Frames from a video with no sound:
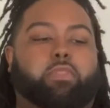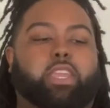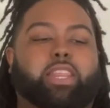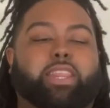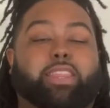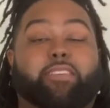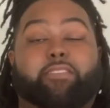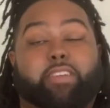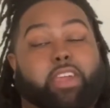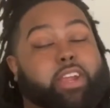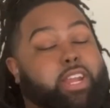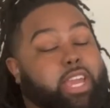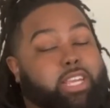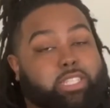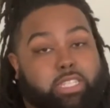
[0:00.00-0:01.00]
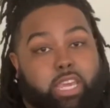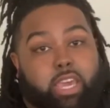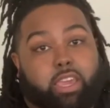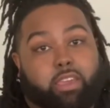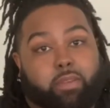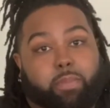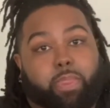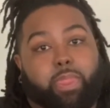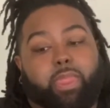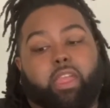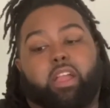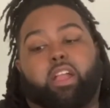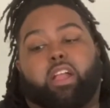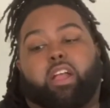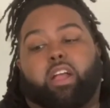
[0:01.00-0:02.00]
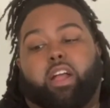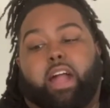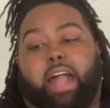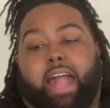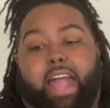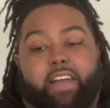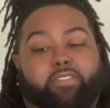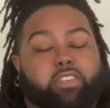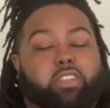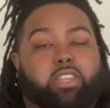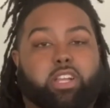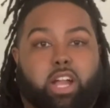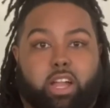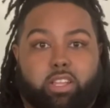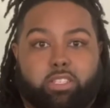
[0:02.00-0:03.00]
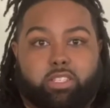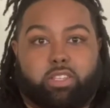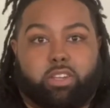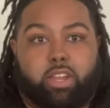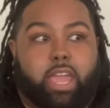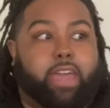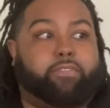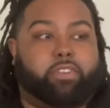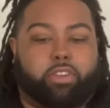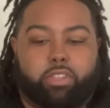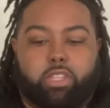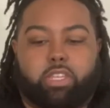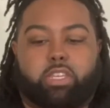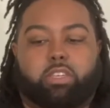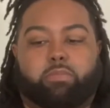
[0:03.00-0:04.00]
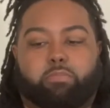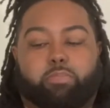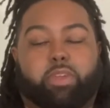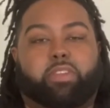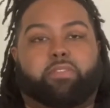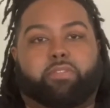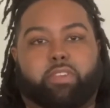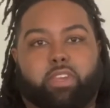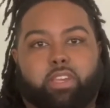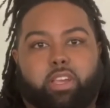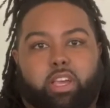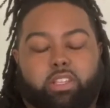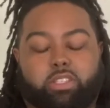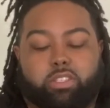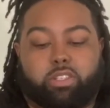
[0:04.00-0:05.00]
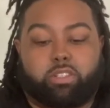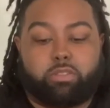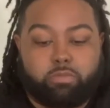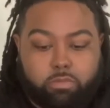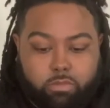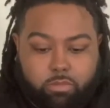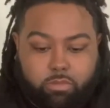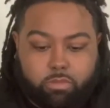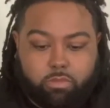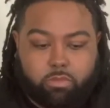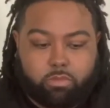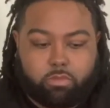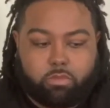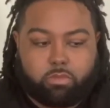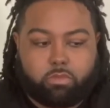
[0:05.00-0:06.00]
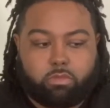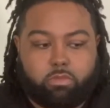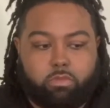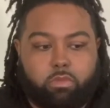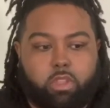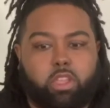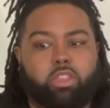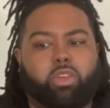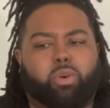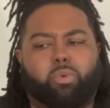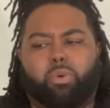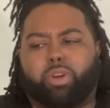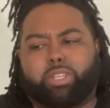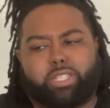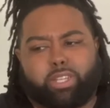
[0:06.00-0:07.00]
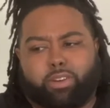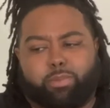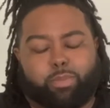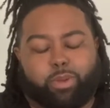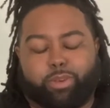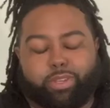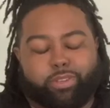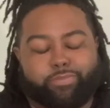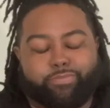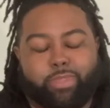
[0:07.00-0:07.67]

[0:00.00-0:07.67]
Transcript: the very next day, after the concert, after the benefit concert, the award ceremony,